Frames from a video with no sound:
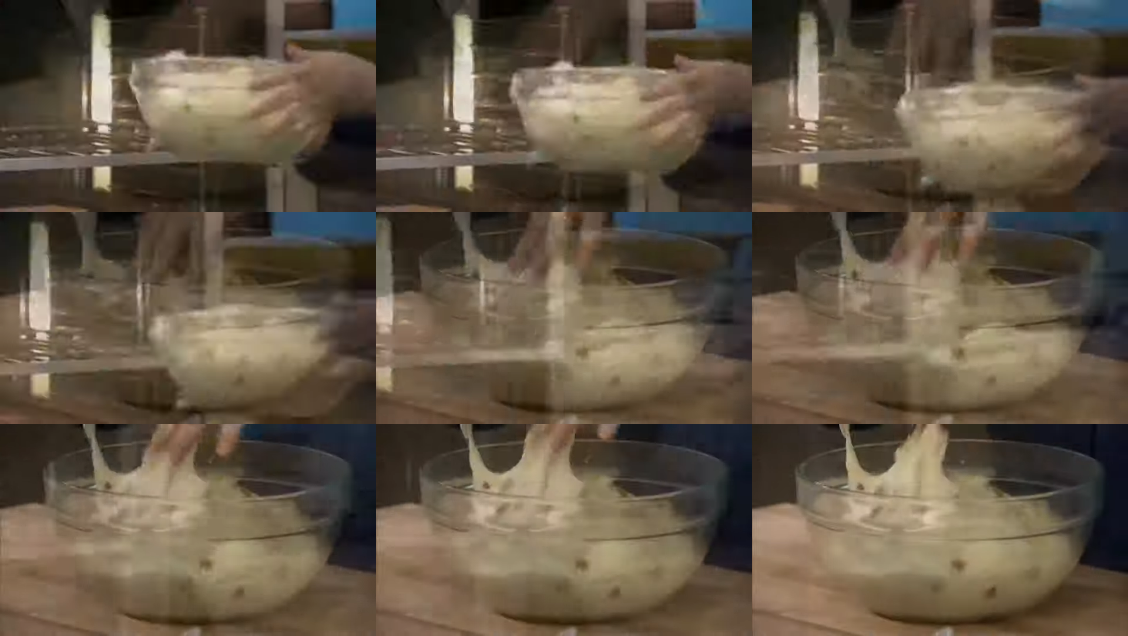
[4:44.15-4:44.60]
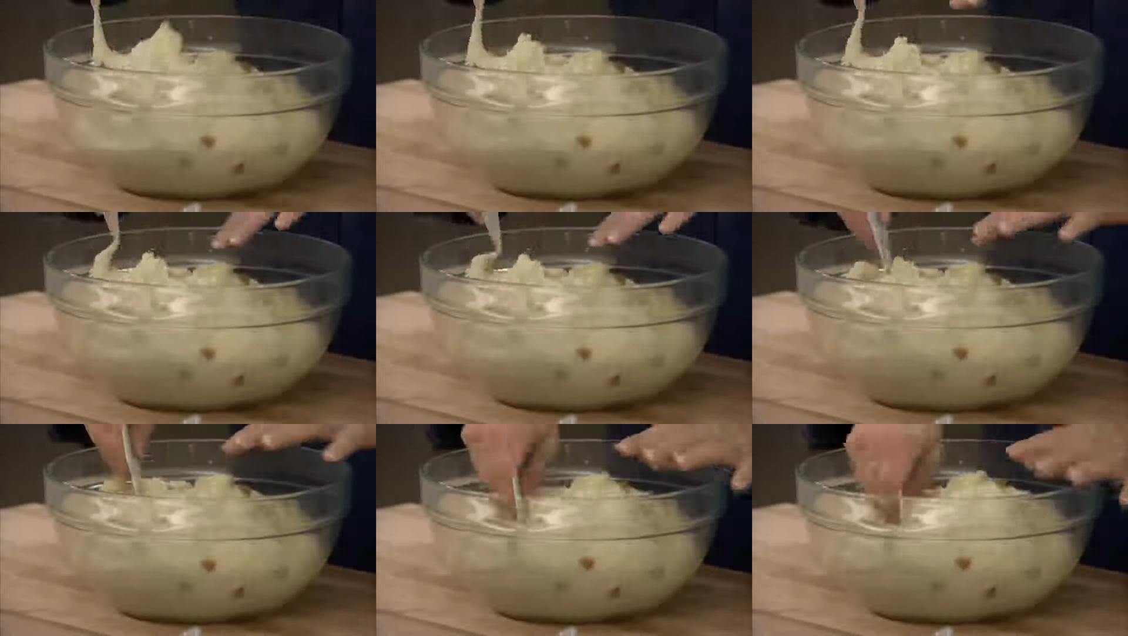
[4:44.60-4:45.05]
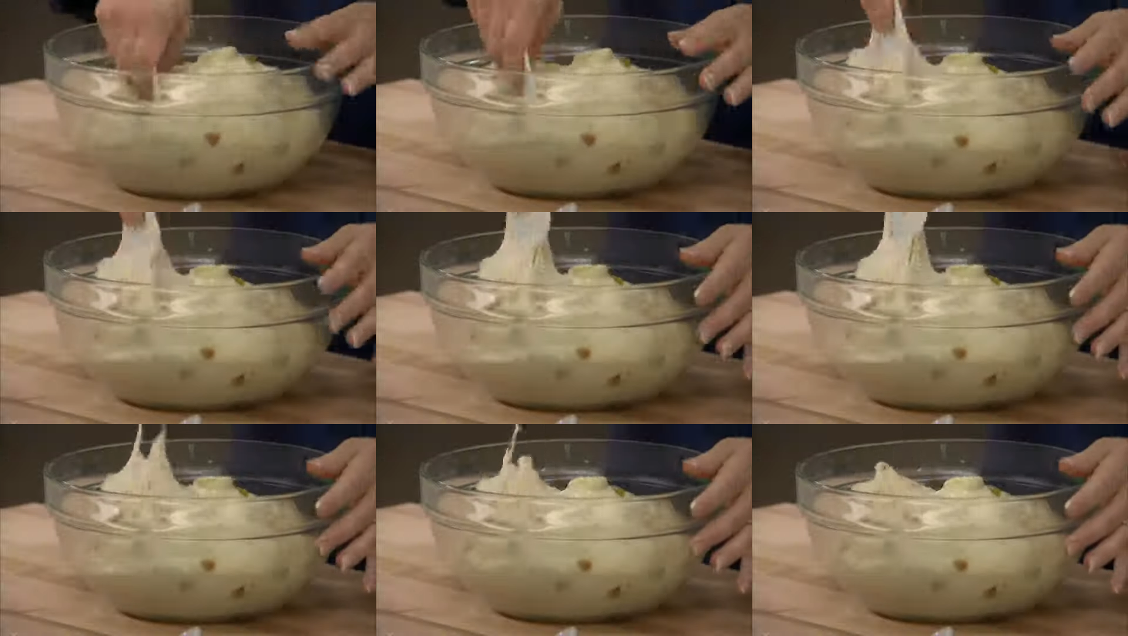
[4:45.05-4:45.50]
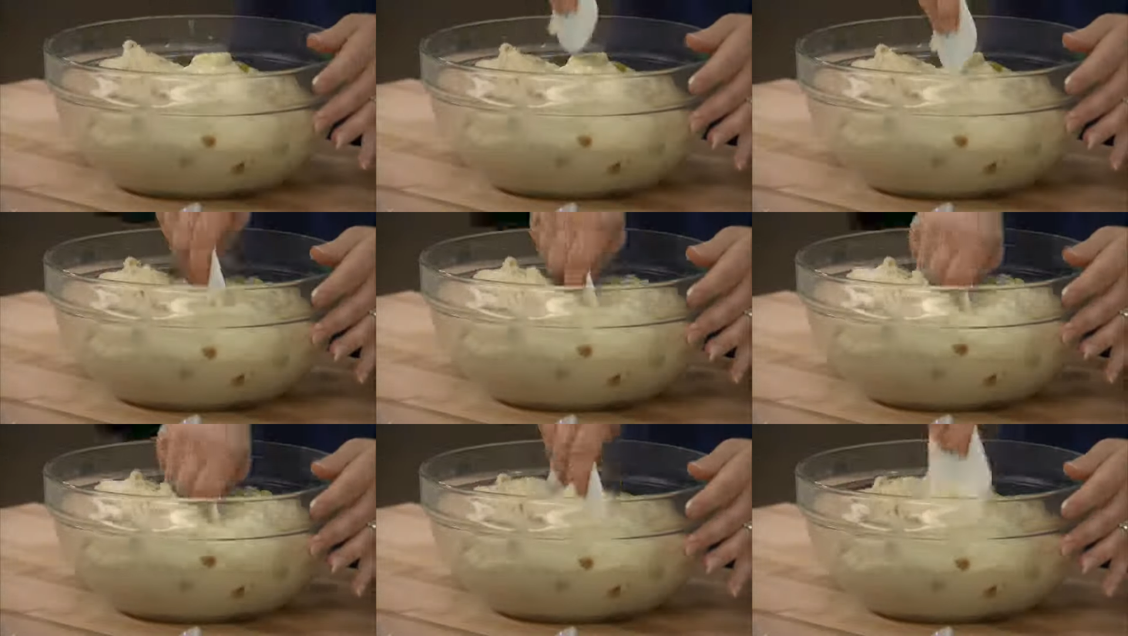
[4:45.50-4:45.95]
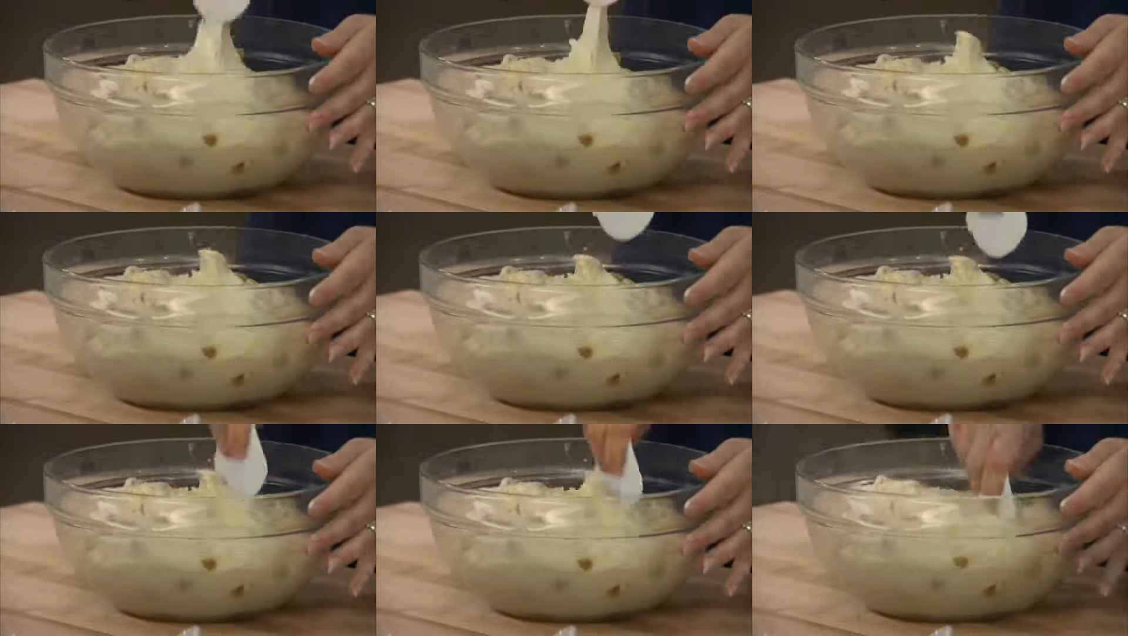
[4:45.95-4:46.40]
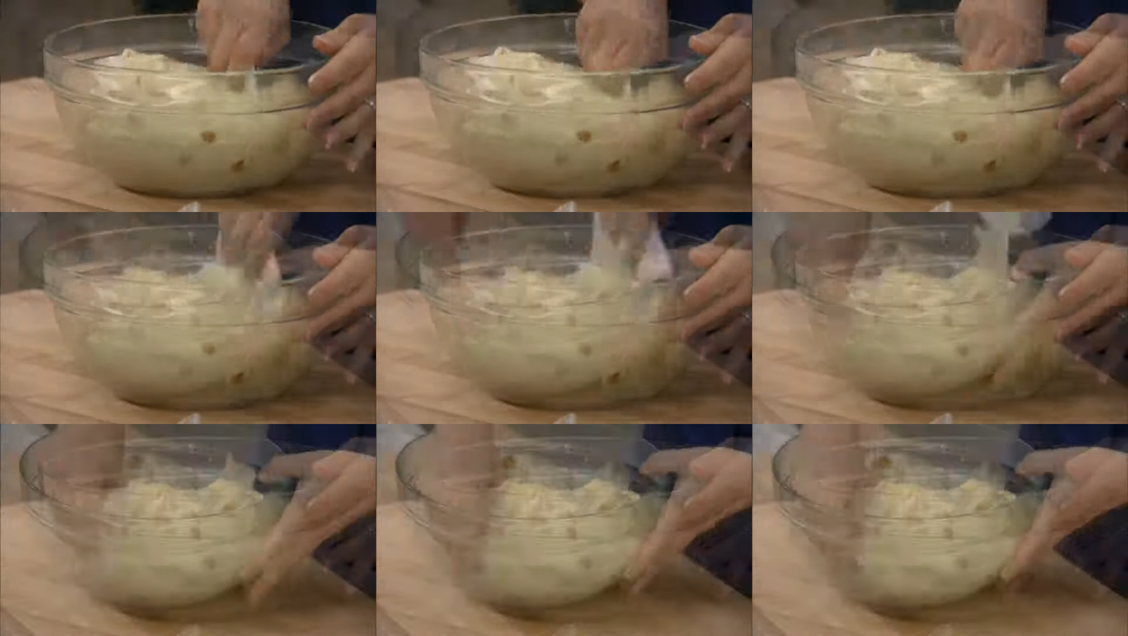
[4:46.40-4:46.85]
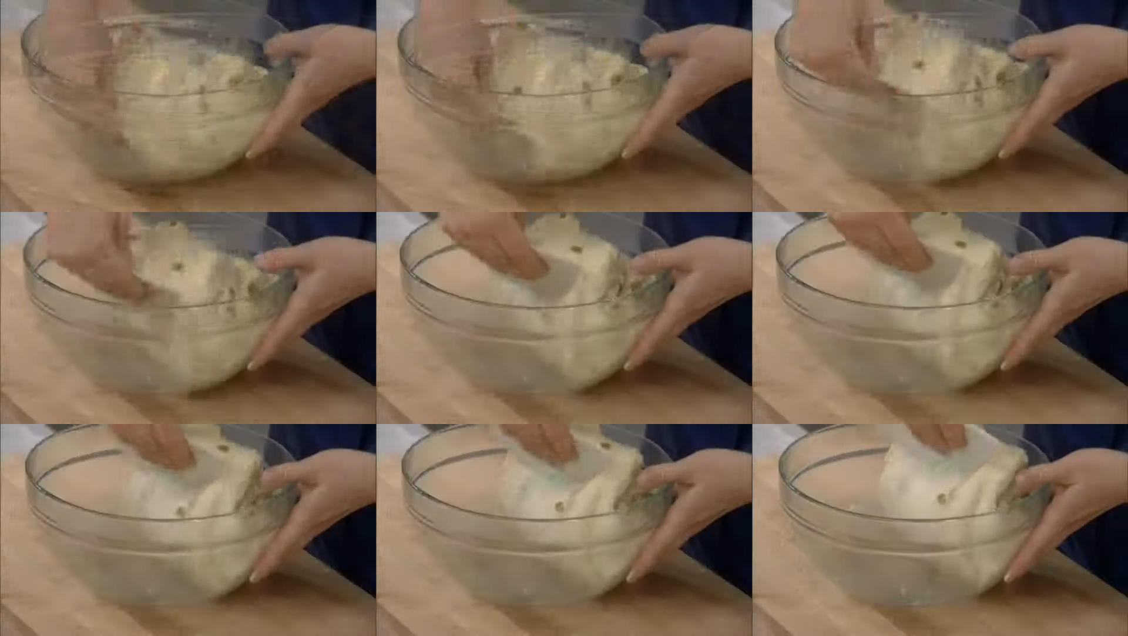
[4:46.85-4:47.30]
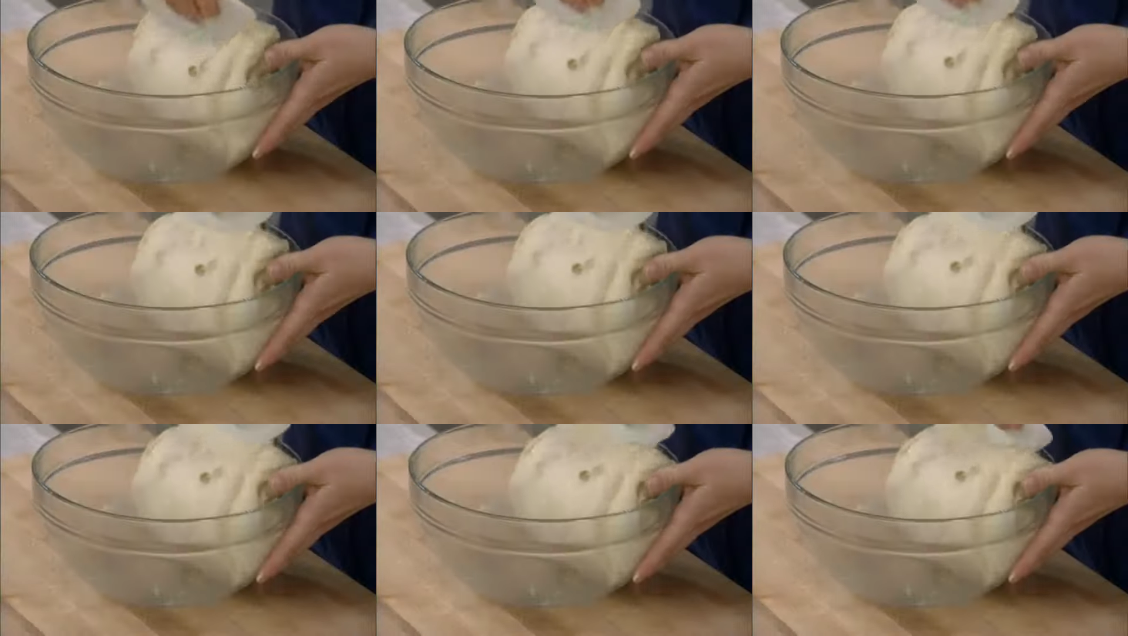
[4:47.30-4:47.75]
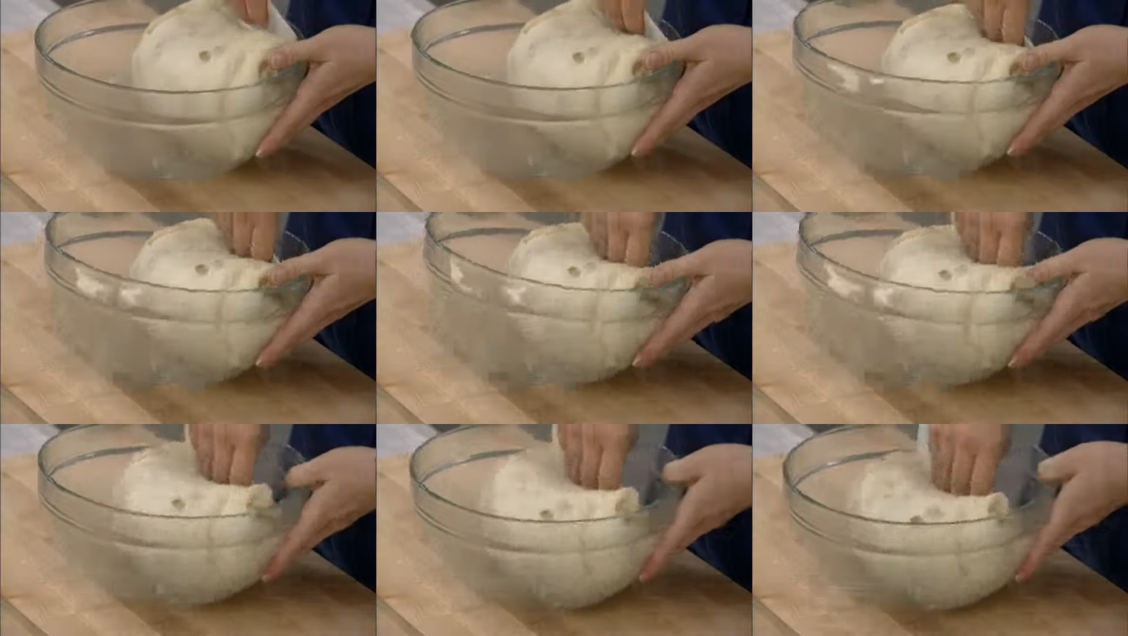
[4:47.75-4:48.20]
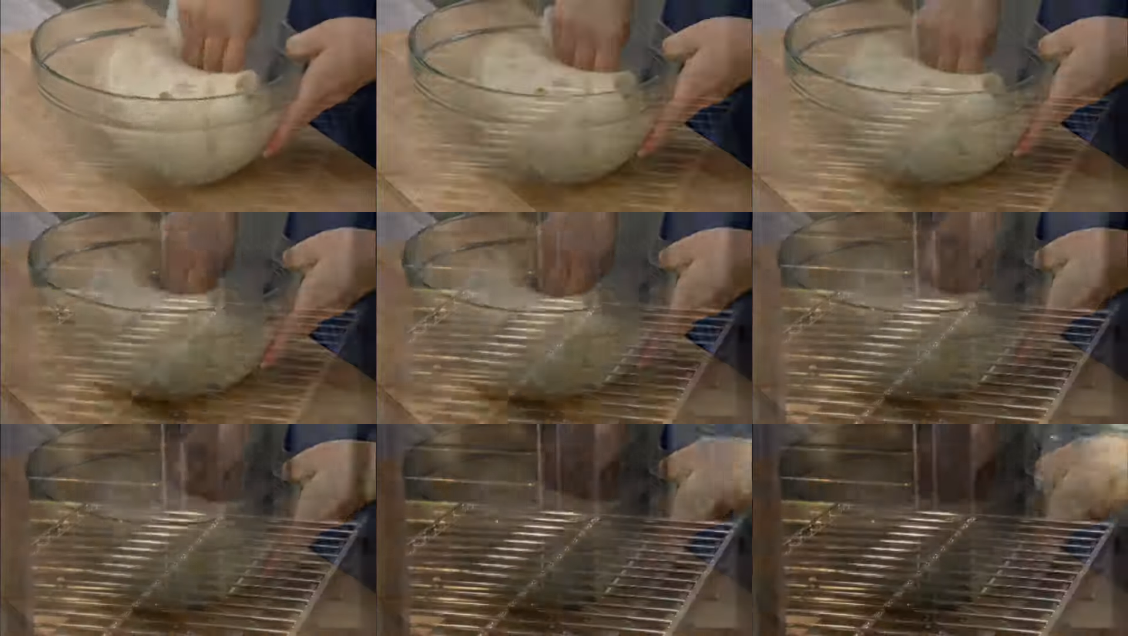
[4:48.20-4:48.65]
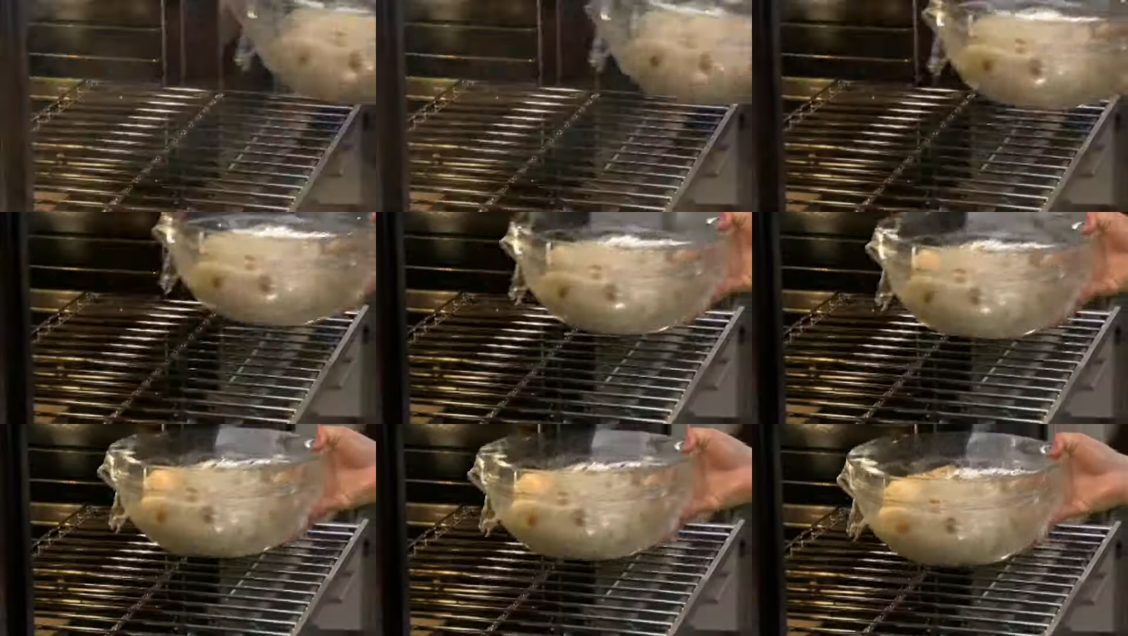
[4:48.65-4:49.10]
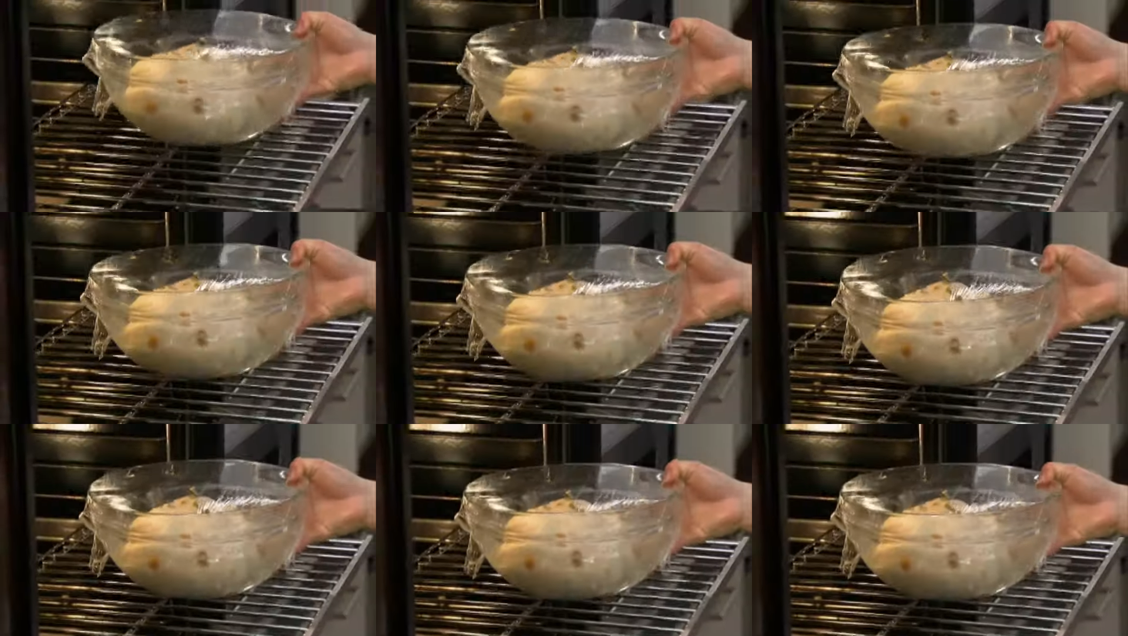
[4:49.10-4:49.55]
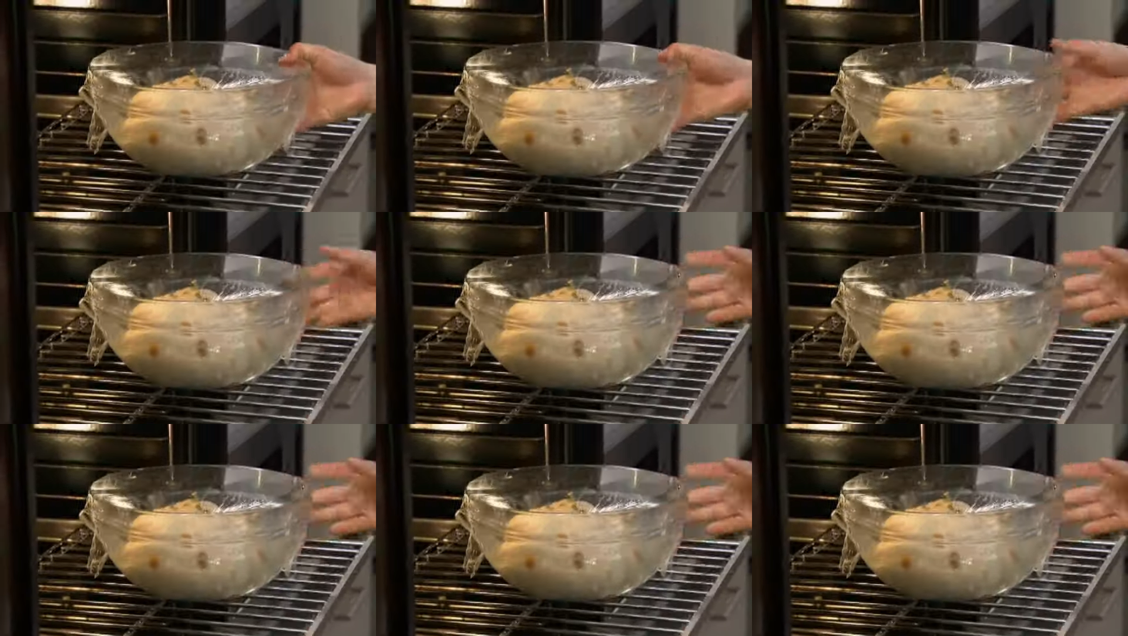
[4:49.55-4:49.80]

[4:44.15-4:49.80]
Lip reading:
(no speaker visible)